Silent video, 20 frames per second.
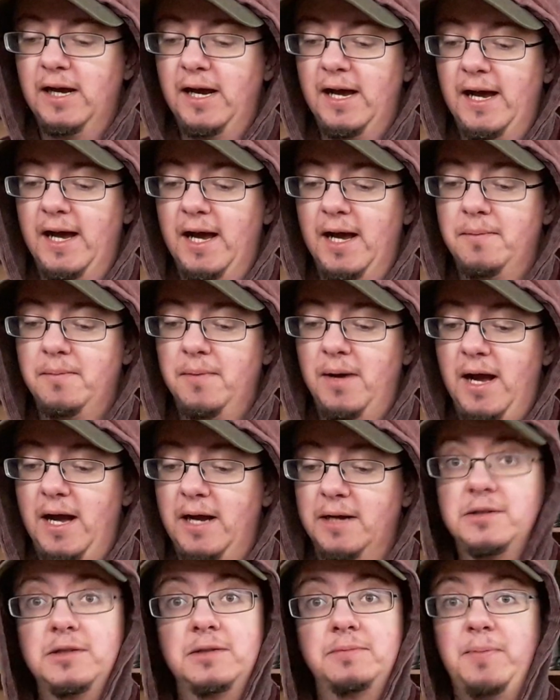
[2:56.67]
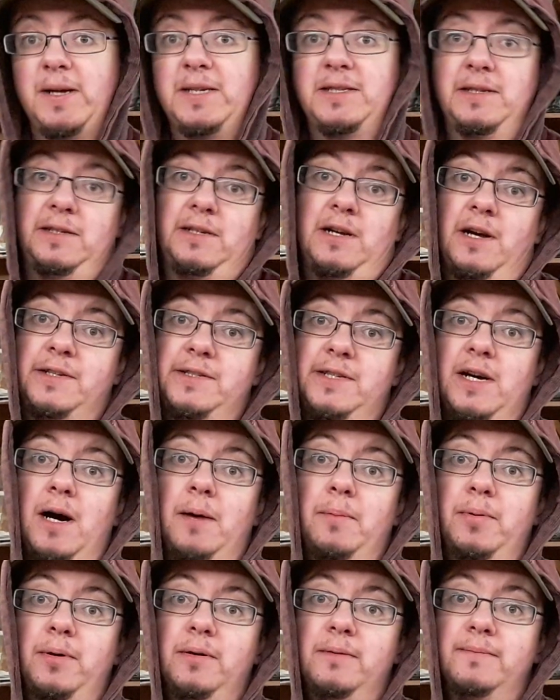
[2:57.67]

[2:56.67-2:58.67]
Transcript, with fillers: um, and just basically cut it up.